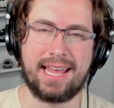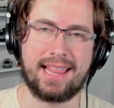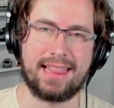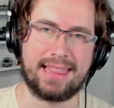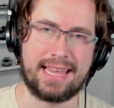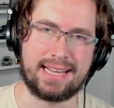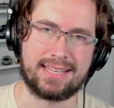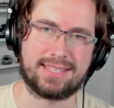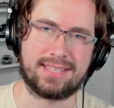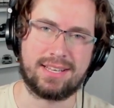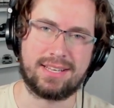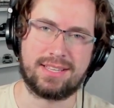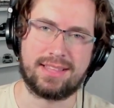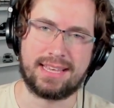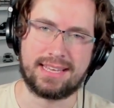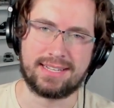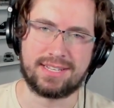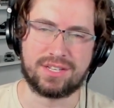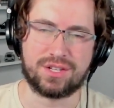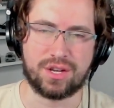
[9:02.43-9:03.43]
less
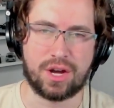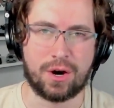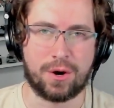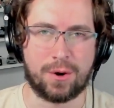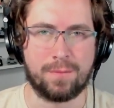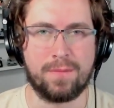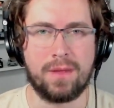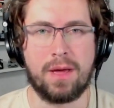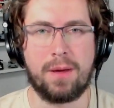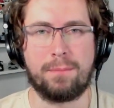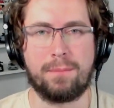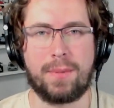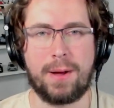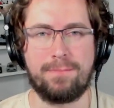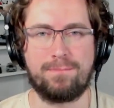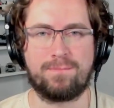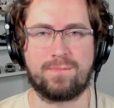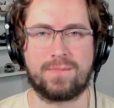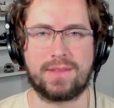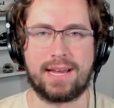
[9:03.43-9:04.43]
than so.
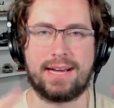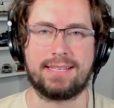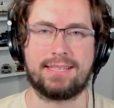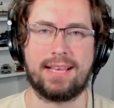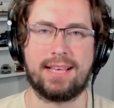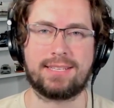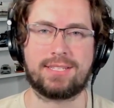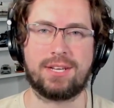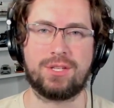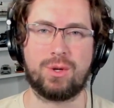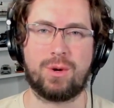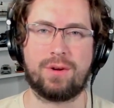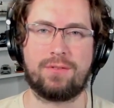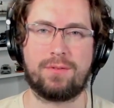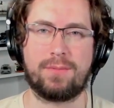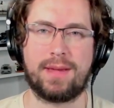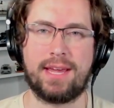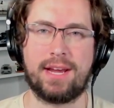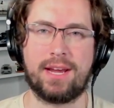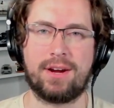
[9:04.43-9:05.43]
But guys, that's going to do it for
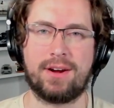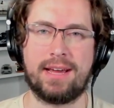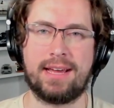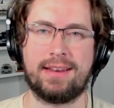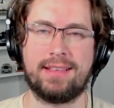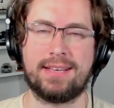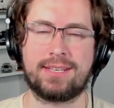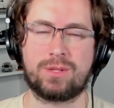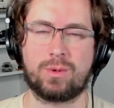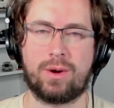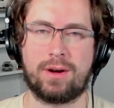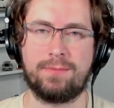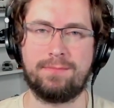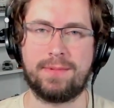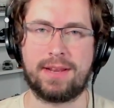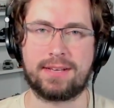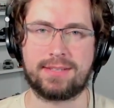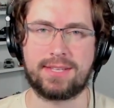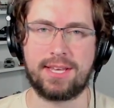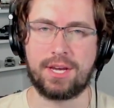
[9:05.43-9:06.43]
me here in this one, and
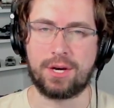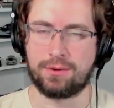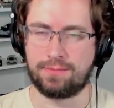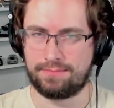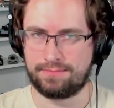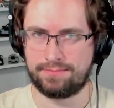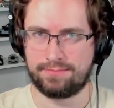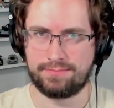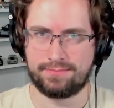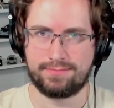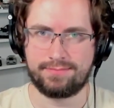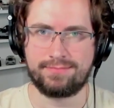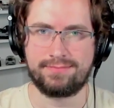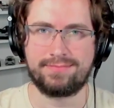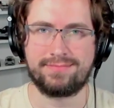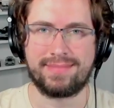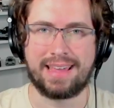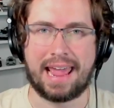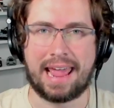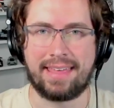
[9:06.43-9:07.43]
I'll see you
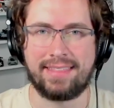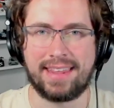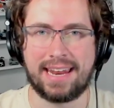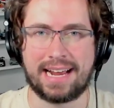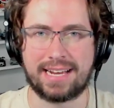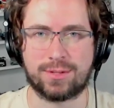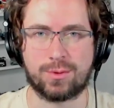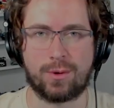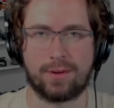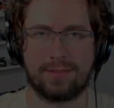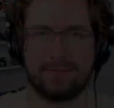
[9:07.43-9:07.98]
in the next one.